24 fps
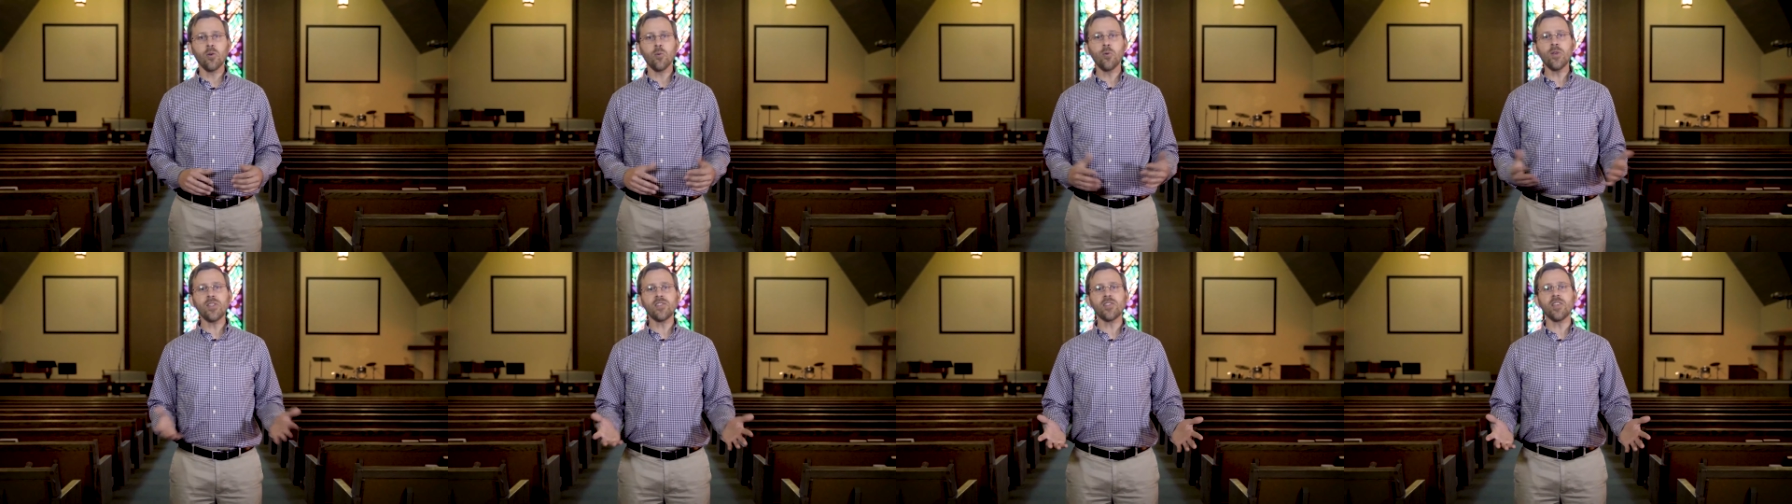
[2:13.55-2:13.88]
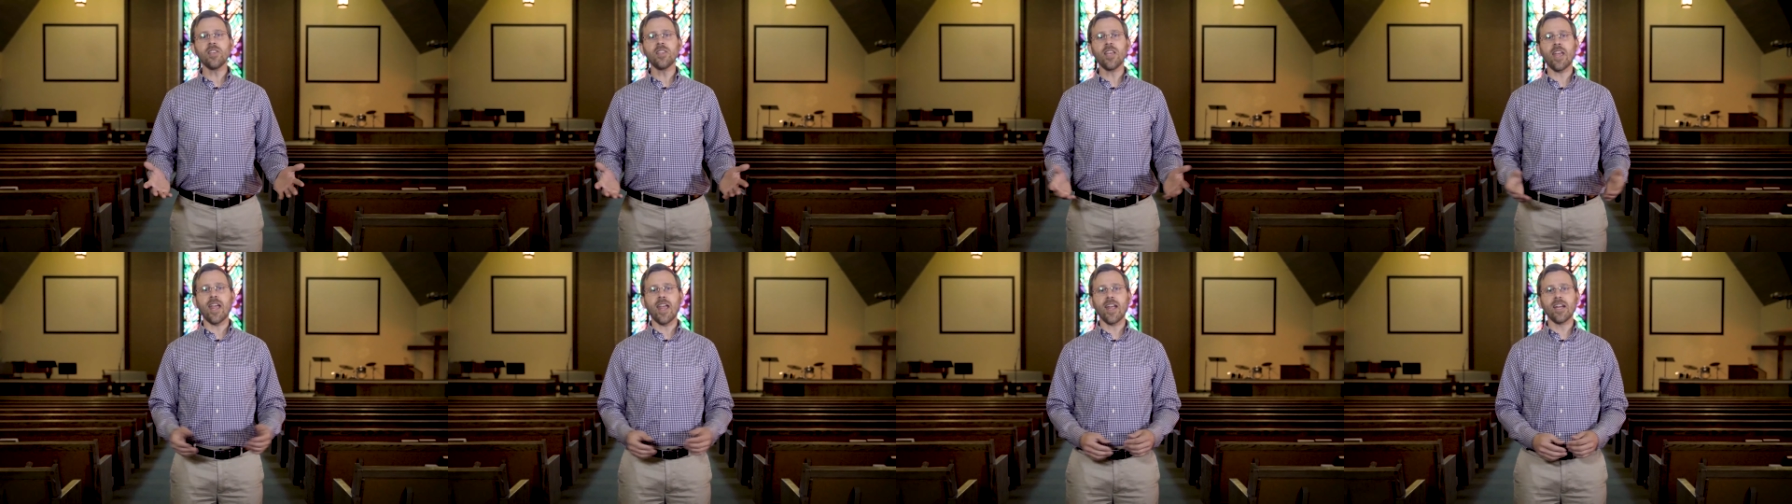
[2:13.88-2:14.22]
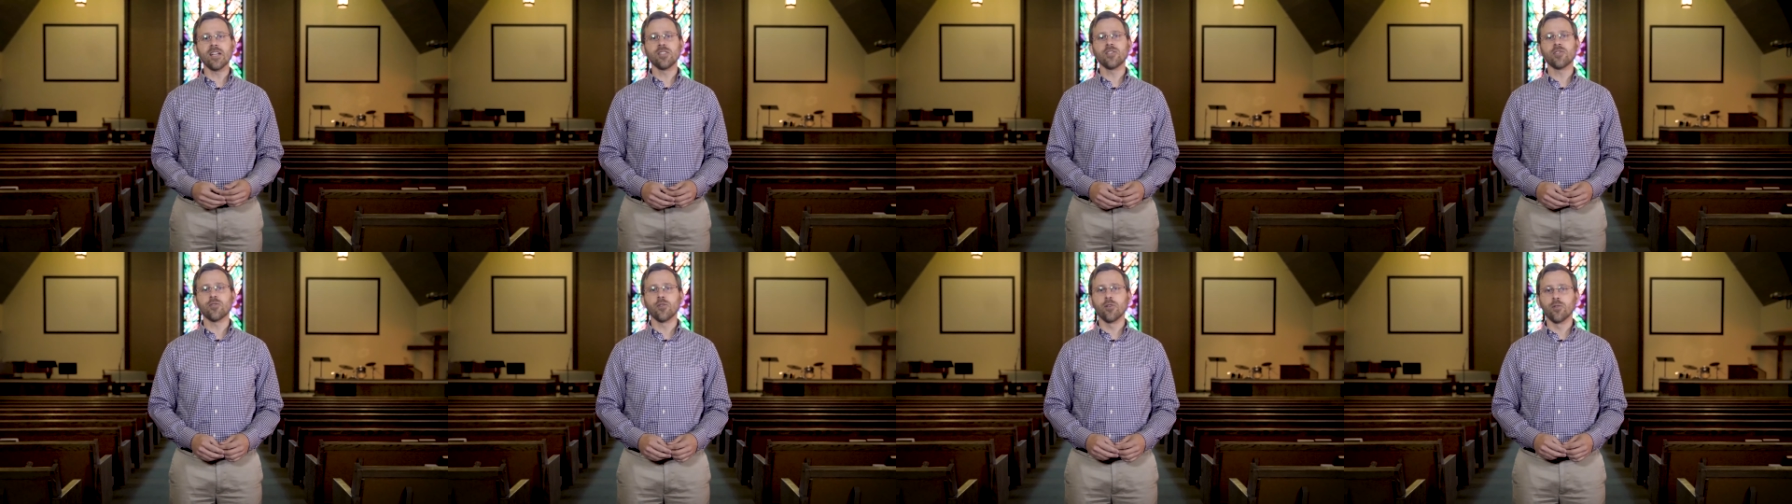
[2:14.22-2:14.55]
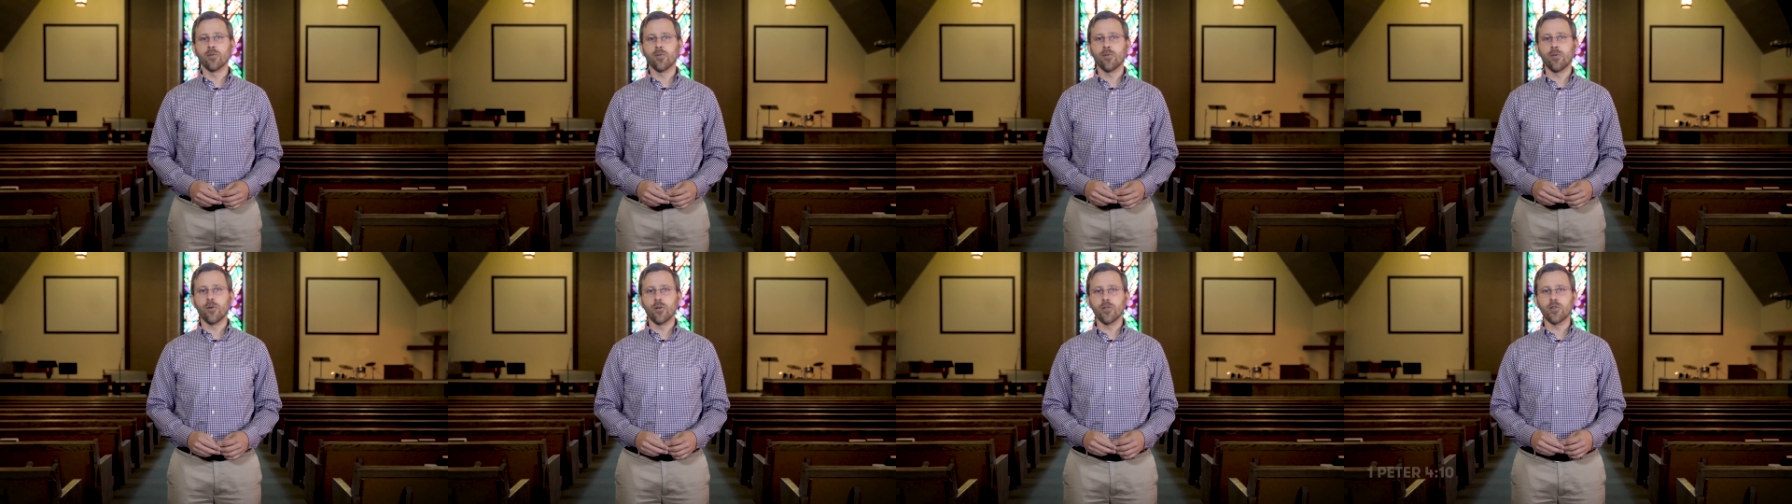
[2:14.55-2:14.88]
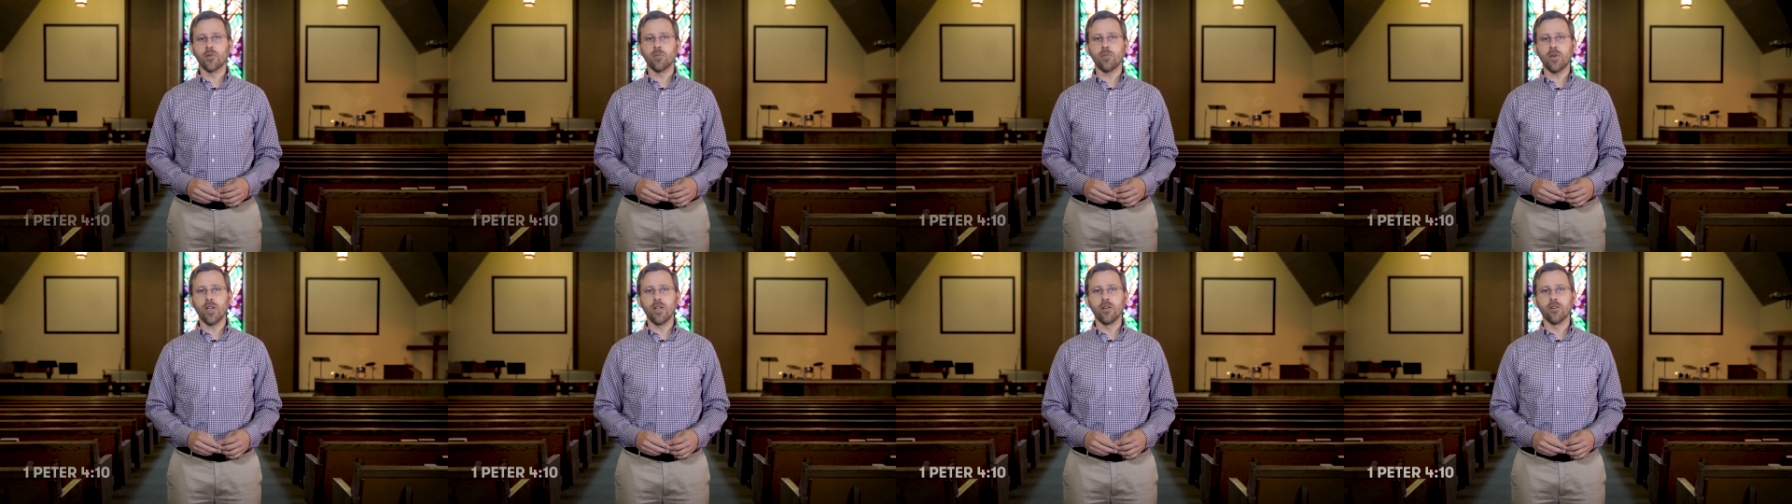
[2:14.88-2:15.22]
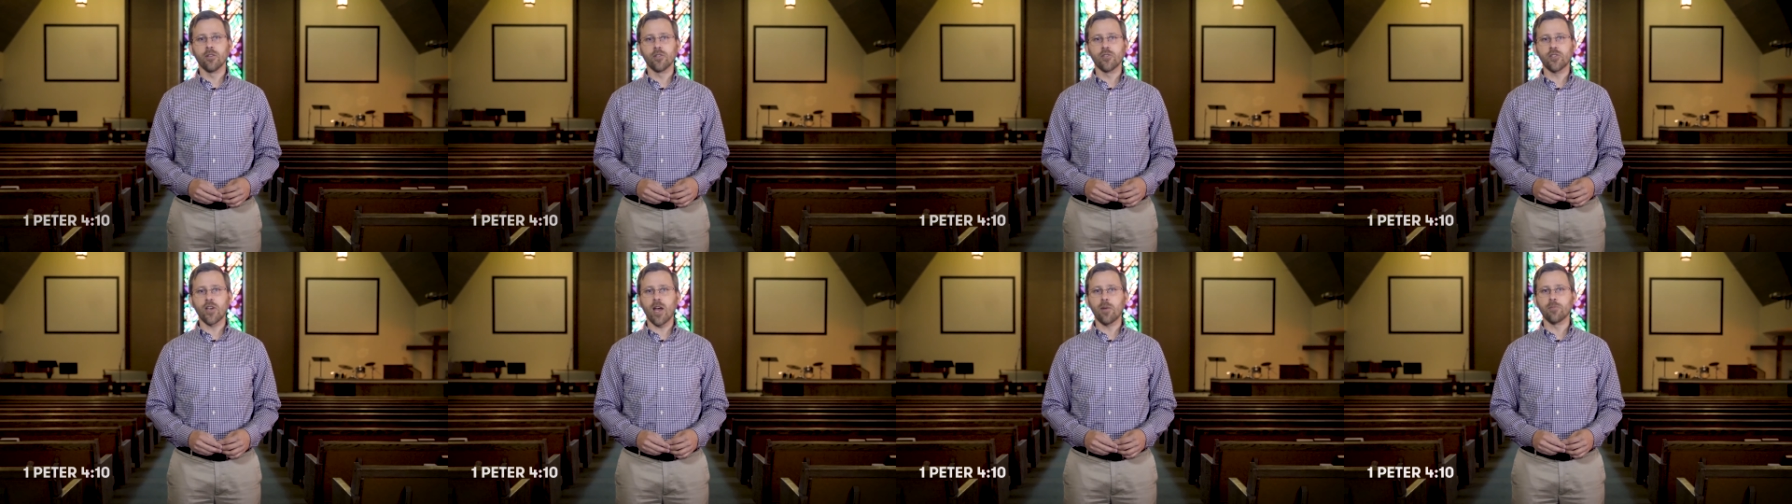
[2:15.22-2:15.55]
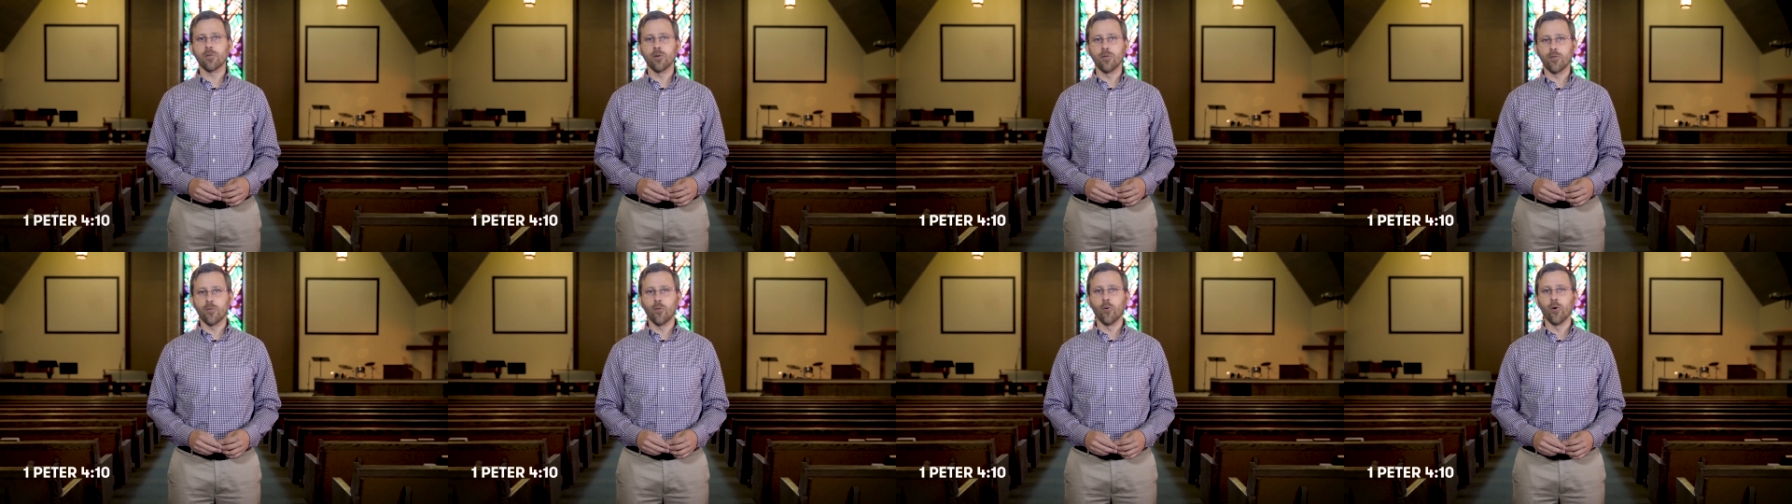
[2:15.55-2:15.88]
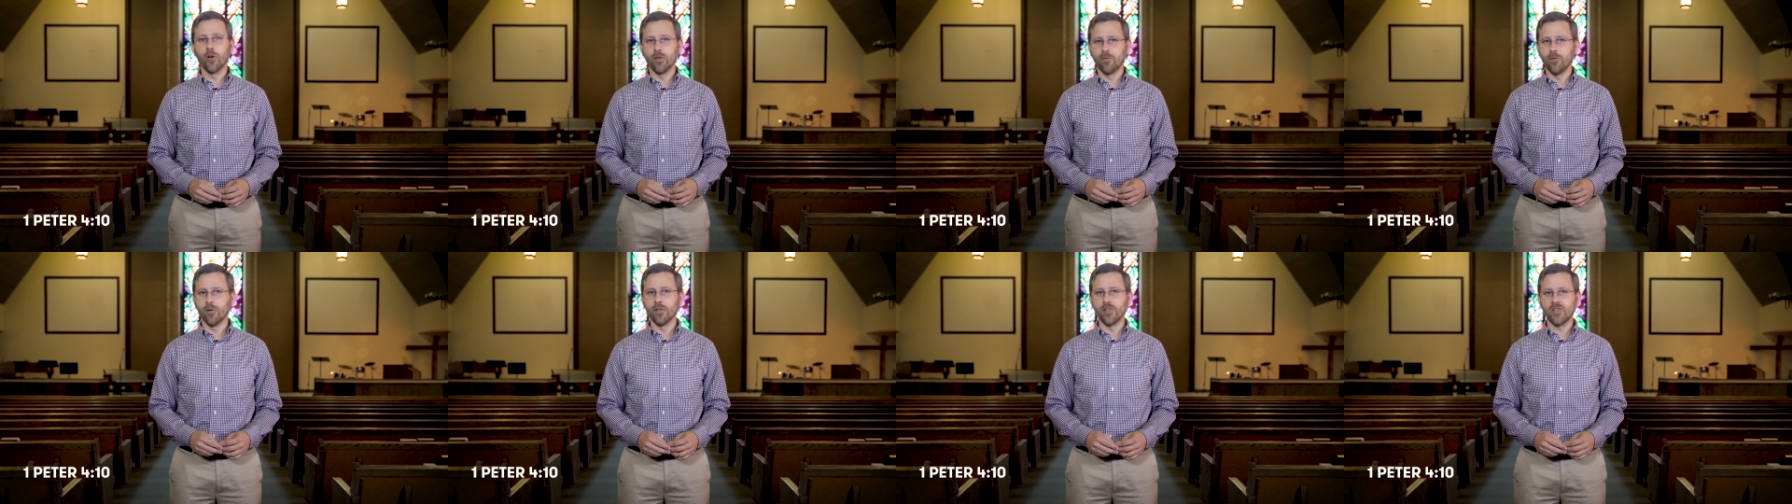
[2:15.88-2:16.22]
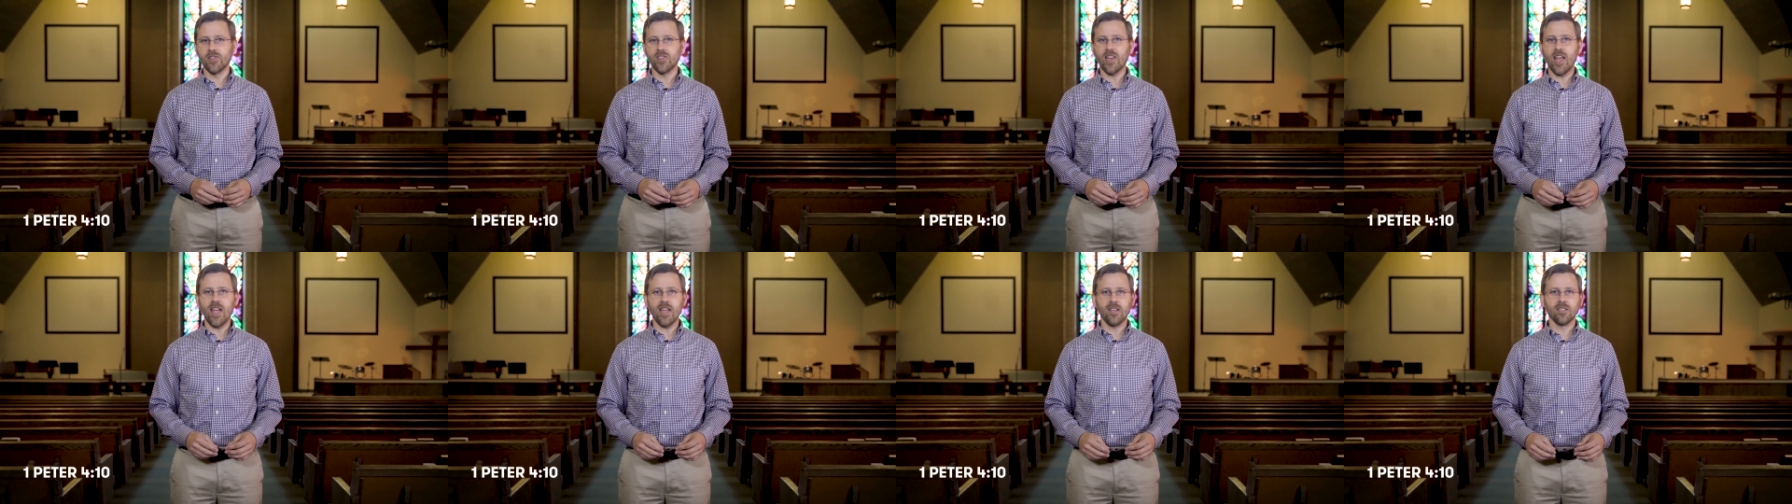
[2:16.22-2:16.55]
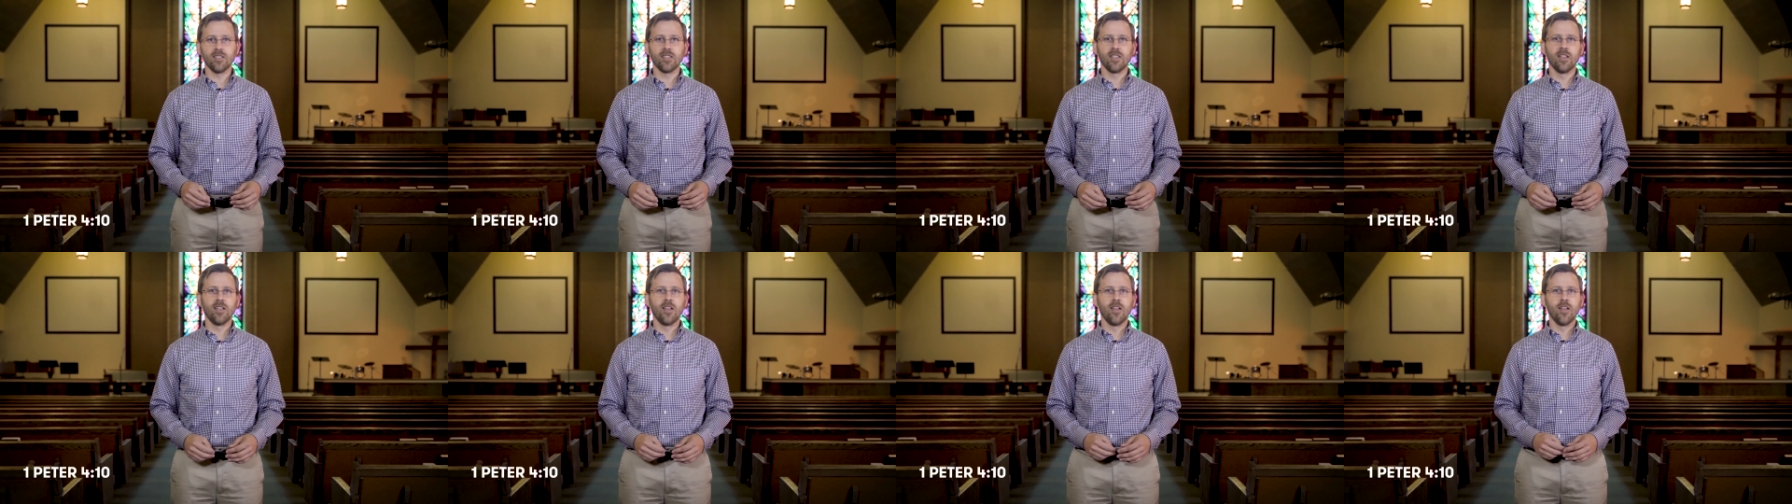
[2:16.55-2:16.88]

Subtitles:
We see the answer in 1 Peter chapter 4 and verse 10.